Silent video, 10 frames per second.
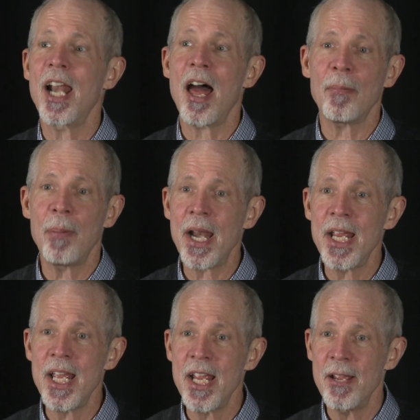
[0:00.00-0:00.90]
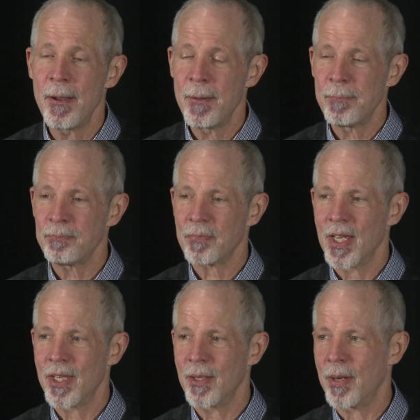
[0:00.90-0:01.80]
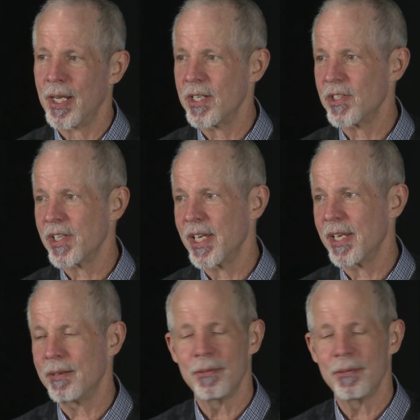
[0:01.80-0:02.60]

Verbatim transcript: luck, bunny? And the bunny said,